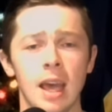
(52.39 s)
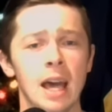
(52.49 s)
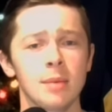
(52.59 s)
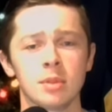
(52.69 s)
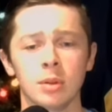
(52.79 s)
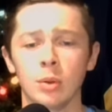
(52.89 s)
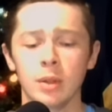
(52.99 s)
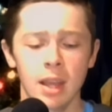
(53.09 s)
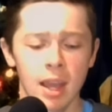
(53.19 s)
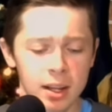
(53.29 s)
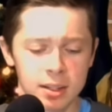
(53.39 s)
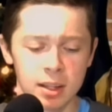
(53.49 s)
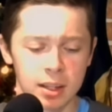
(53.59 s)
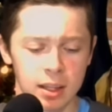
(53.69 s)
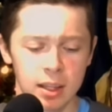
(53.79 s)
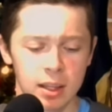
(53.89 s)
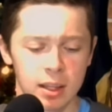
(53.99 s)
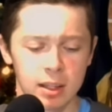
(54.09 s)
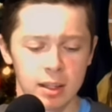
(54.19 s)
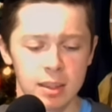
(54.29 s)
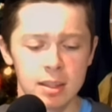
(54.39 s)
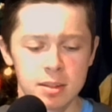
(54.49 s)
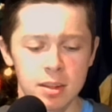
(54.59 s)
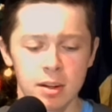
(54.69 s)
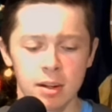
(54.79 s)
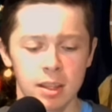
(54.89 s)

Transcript: absolutely hectic this year.